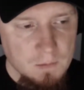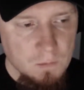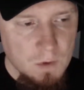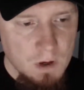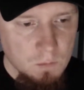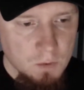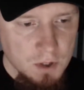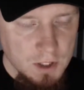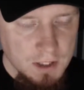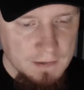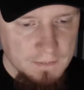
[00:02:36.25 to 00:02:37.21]
Well, we're
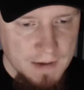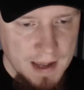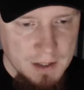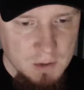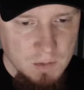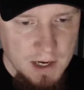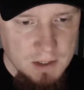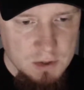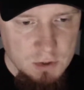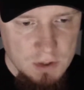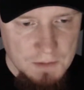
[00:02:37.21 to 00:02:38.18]
going to
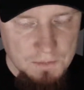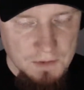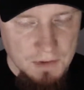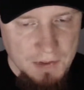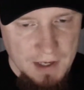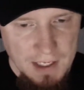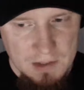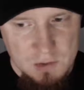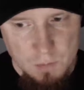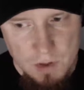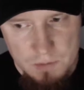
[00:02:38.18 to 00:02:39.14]
evaluate 2 different
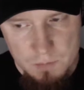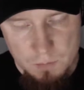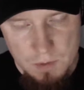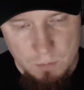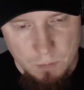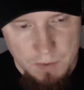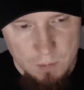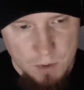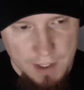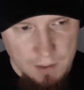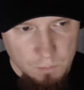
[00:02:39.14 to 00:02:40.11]
things. One will be
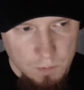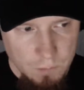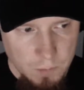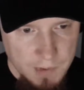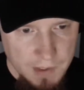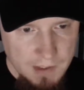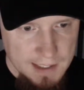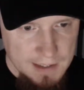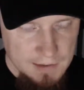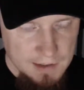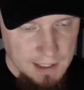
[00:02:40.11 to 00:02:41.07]
quick and one will be
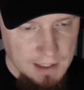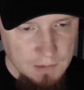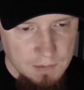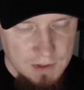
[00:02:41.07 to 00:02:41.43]
lengthy.